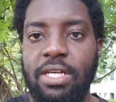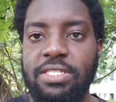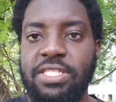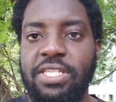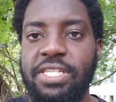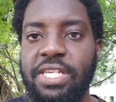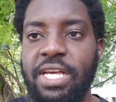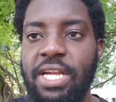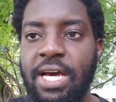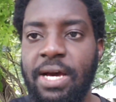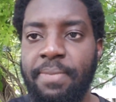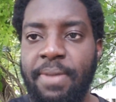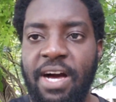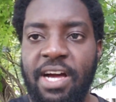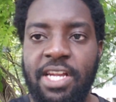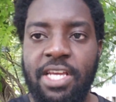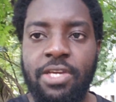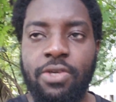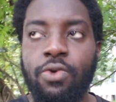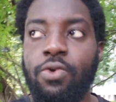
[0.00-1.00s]
Assalamu
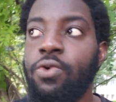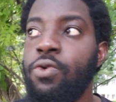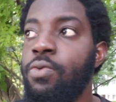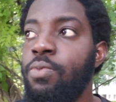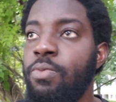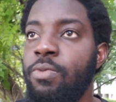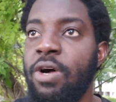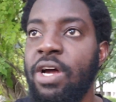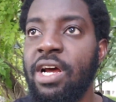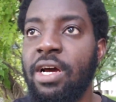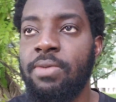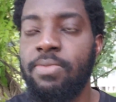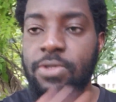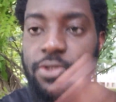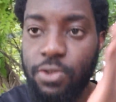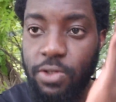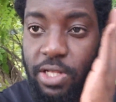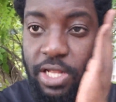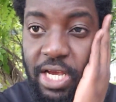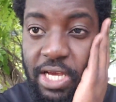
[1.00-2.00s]
alaikum wa
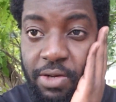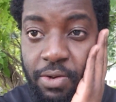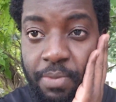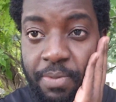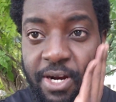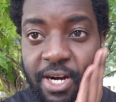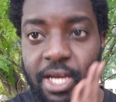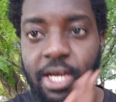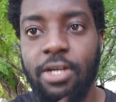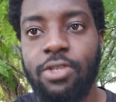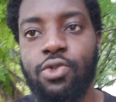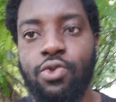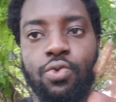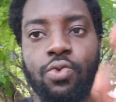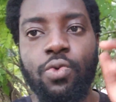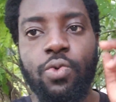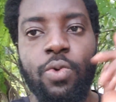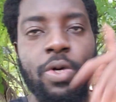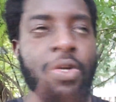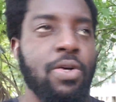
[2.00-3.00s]
rahmatullahi wa
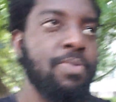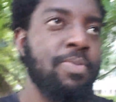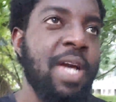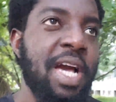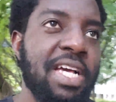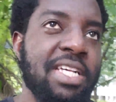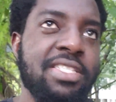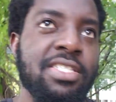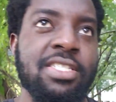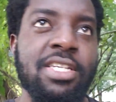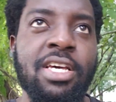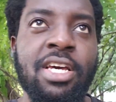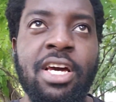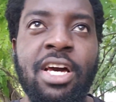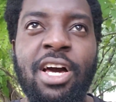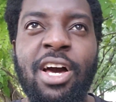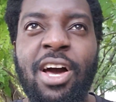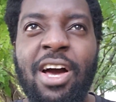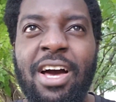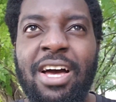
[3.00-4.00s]
barakatuh. Welcome, guys.
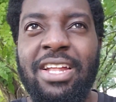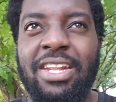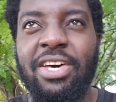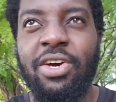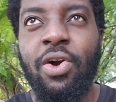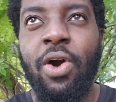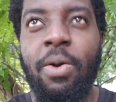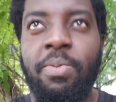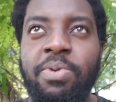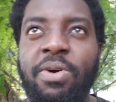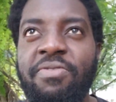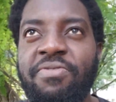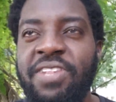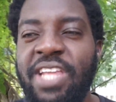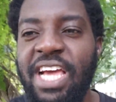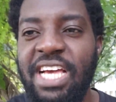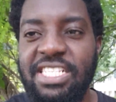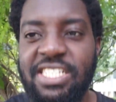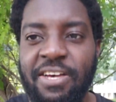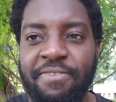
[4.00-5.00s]
A couple
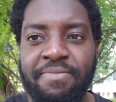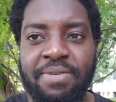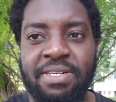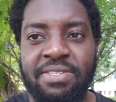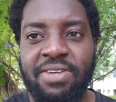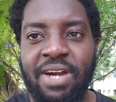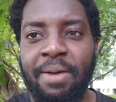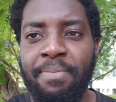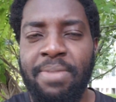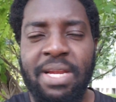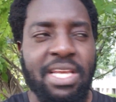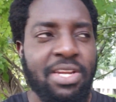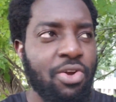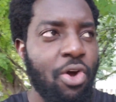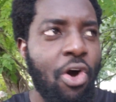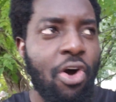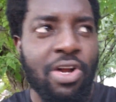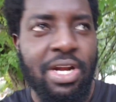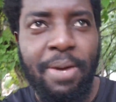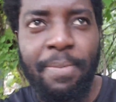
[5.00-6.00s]
of days I've been
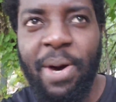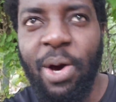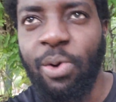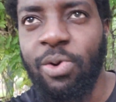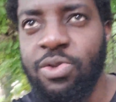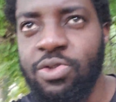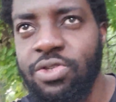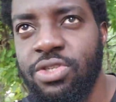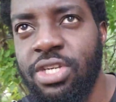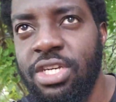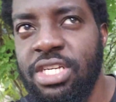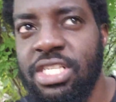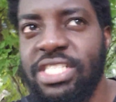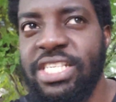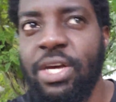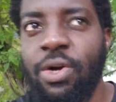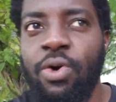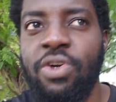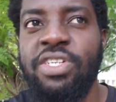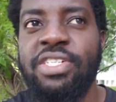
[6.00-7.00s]
rambling on about
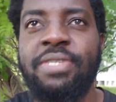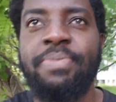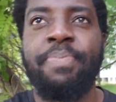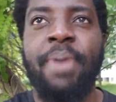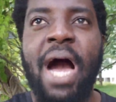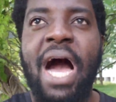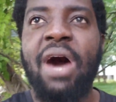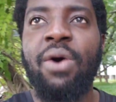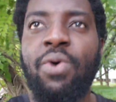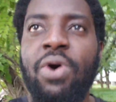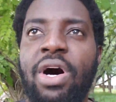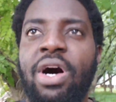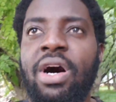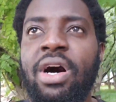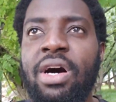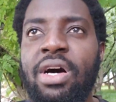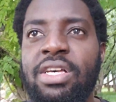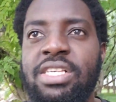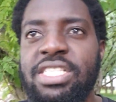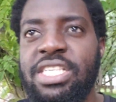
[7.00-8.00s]
secondary power,
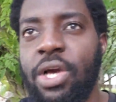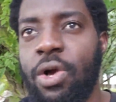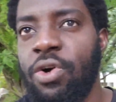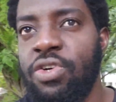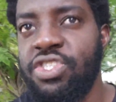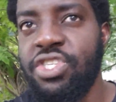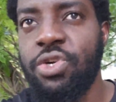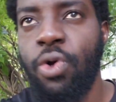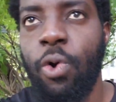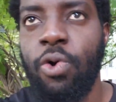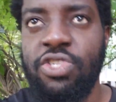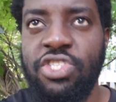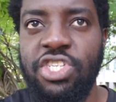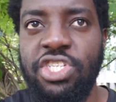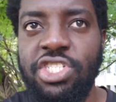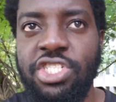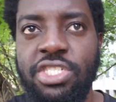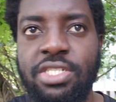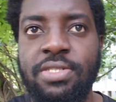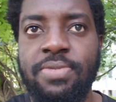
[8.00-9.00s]
secondary
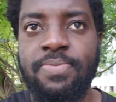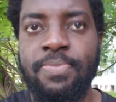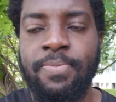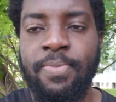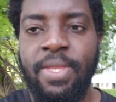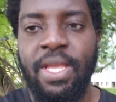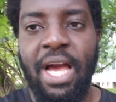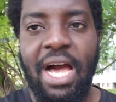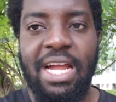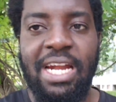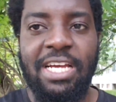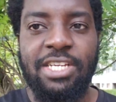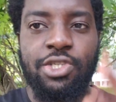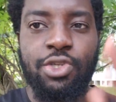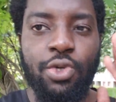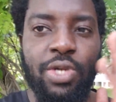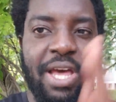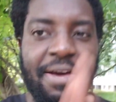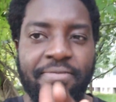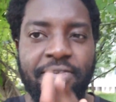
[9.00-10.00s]
causation, and I
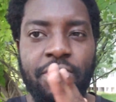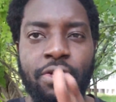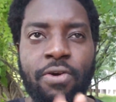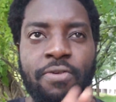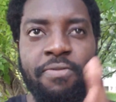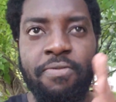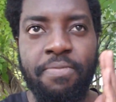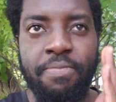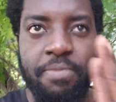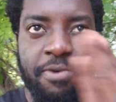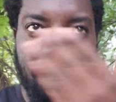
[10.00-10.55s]
showed that video of